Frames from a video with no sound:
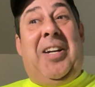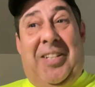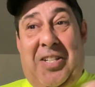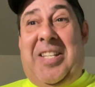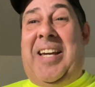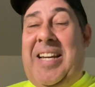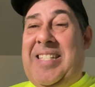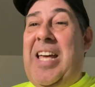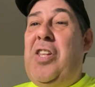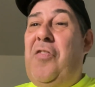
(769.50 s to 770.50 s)
just like I
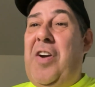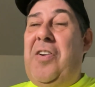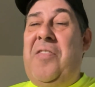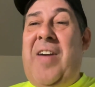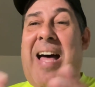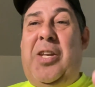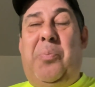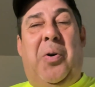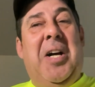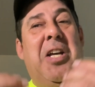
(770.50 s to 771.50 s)
said, they're very
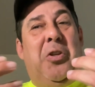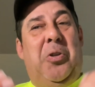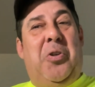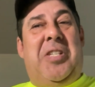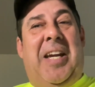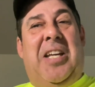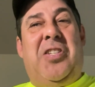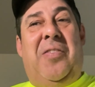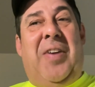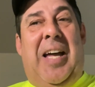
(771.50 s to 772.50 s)
valuable. Those
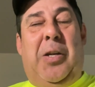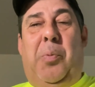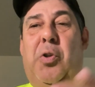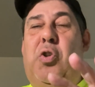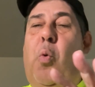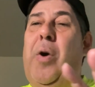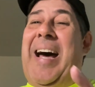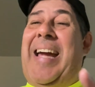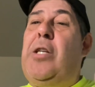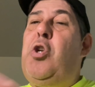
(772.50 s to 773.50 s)
seconds are valuable. So what
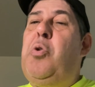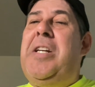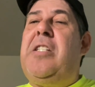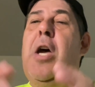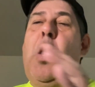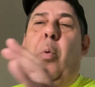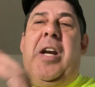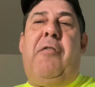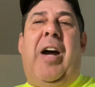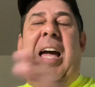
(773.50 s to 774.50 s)
I do is,
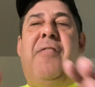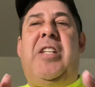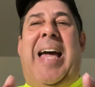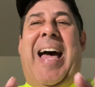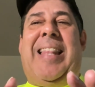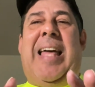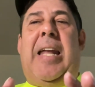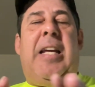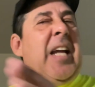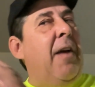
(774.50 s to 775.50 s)
whenever I have to add
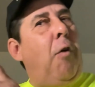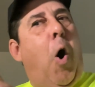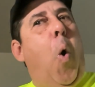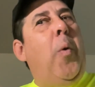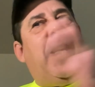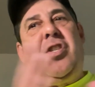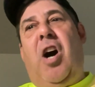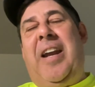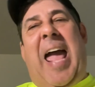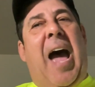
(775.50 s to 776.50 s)
that in, I've always
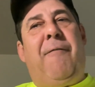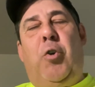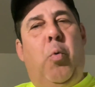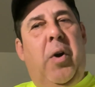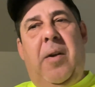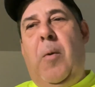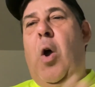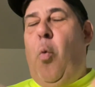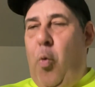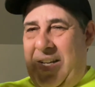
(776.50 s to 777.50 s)
gone afterward.
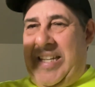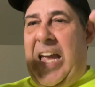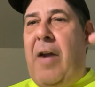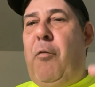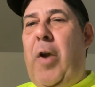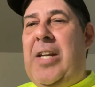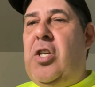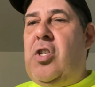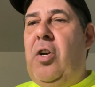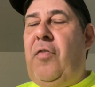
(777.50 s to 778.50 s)
Once I have
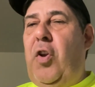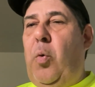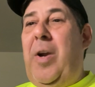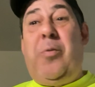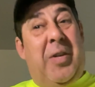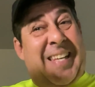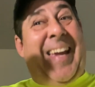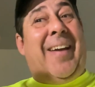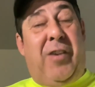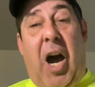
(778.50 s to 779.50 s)
registered for the run, once I
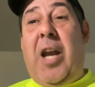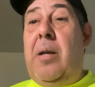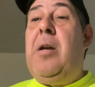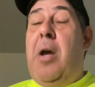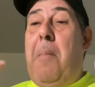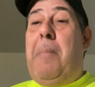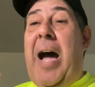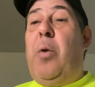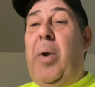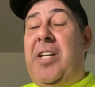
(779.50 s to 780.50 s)
have gotten
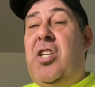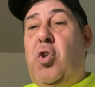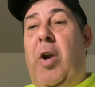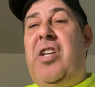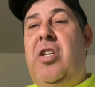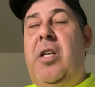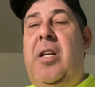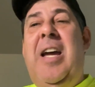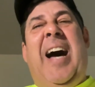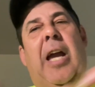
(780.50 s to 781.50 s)
my registration in,
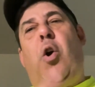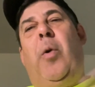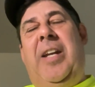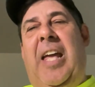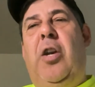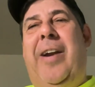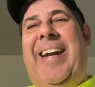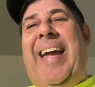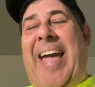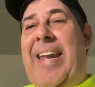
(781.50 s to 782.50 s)
I go in later and
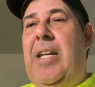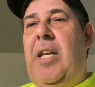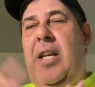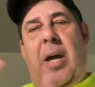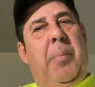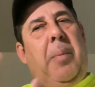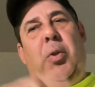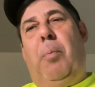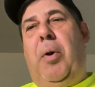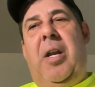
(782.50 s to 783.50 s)
I edit it, and I'm able
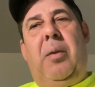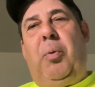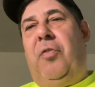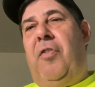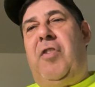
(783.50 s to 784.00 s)
to put in the proof of